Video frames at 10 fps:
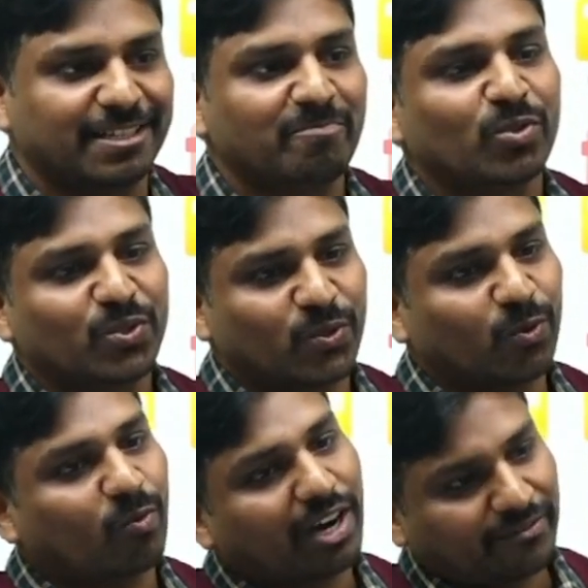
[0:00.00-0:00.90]
So
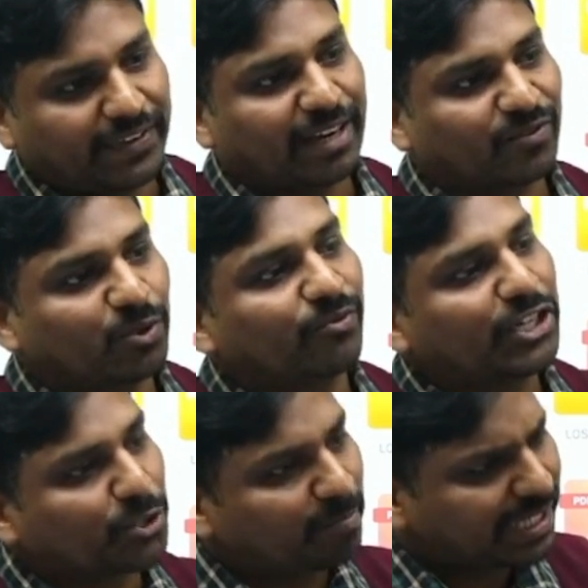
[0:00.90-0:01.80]
what we have to do, we
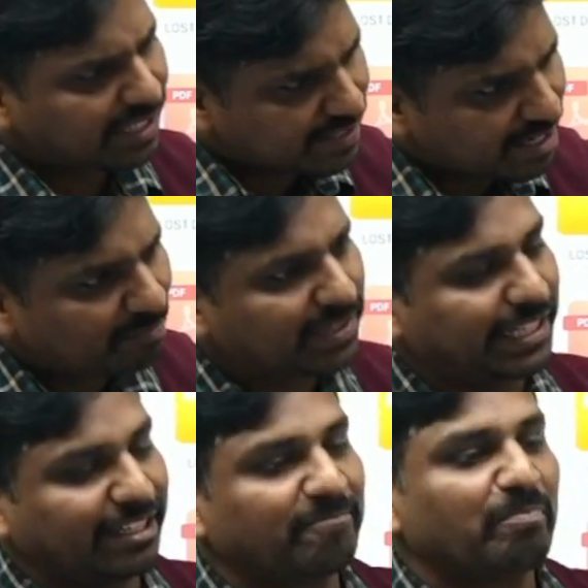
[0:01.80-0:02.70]
should
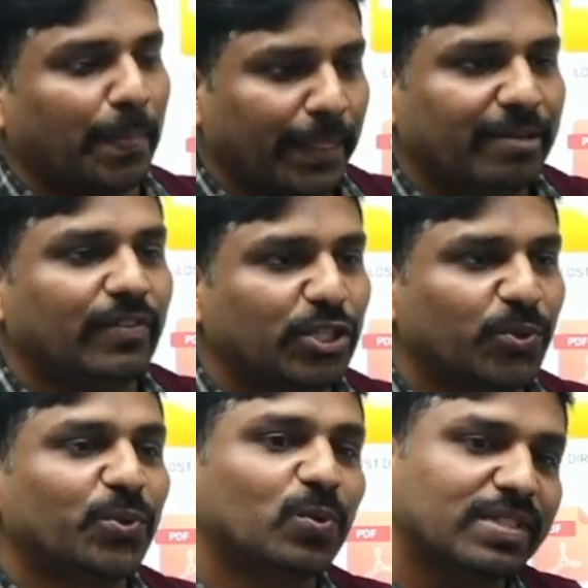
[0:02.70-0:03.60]

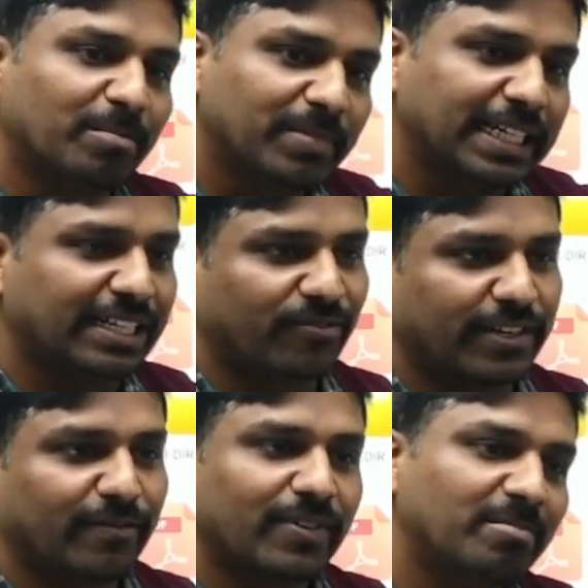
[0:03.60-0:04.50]
do something different
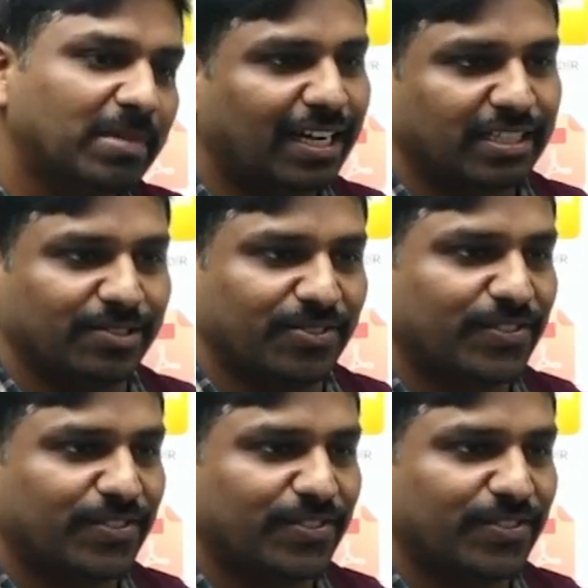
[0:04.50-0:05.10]
from others.